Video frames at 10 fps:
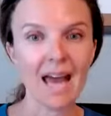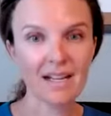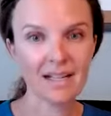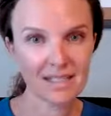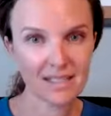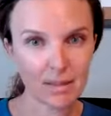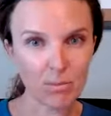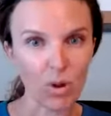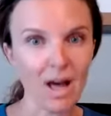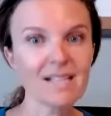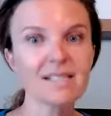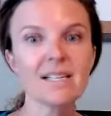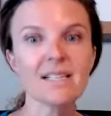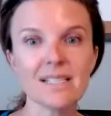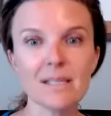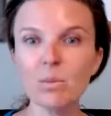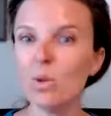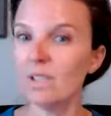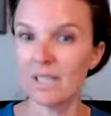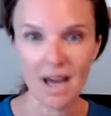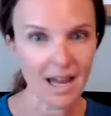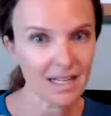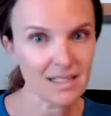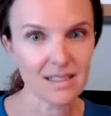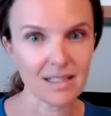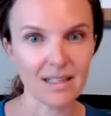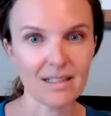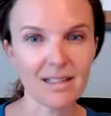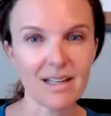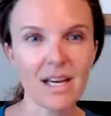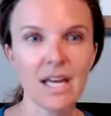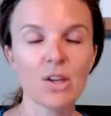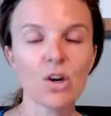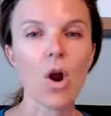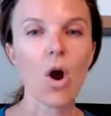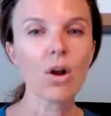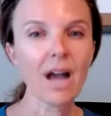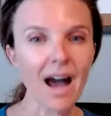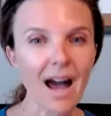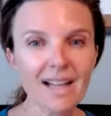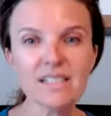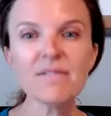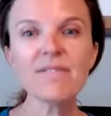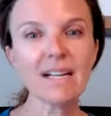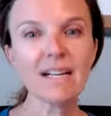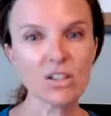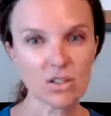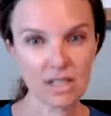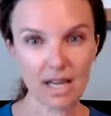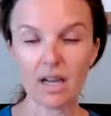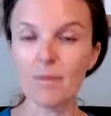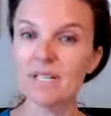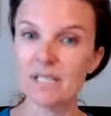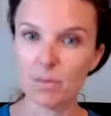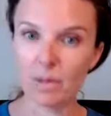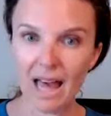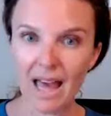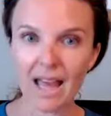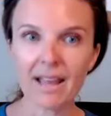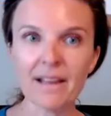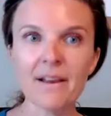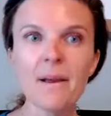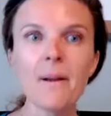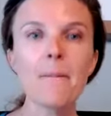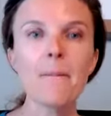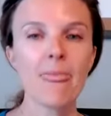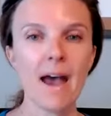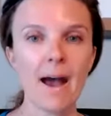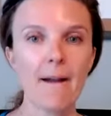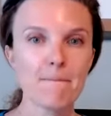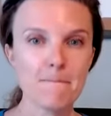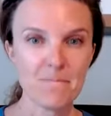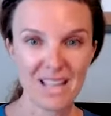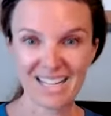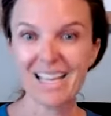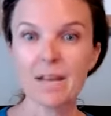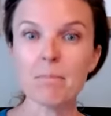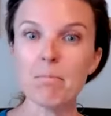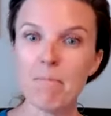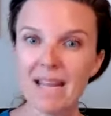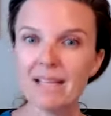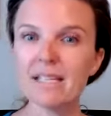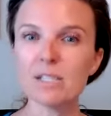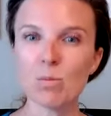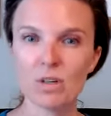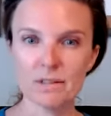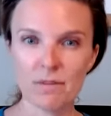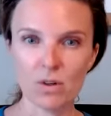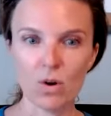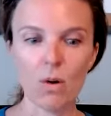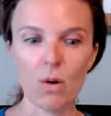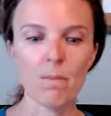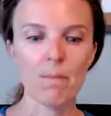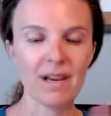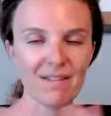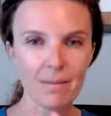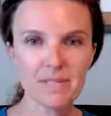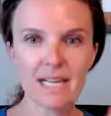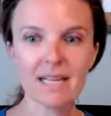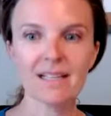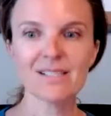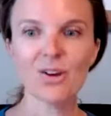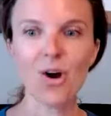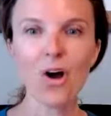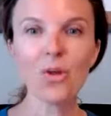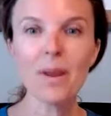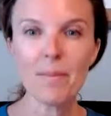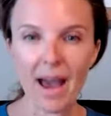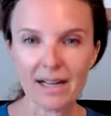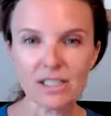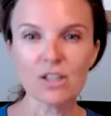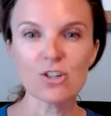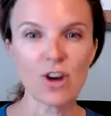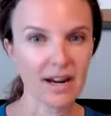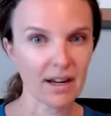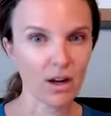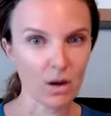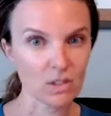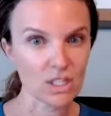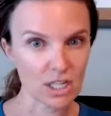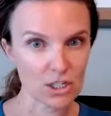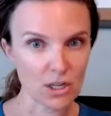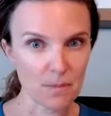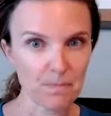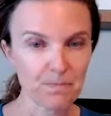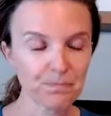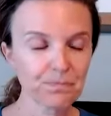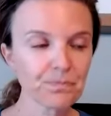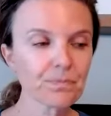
that simple. I said simple, not easy. There are all kinds of factors that come into play that, like I said, make this more difficult. But if I'm taking this all the way back to the tracking conversation,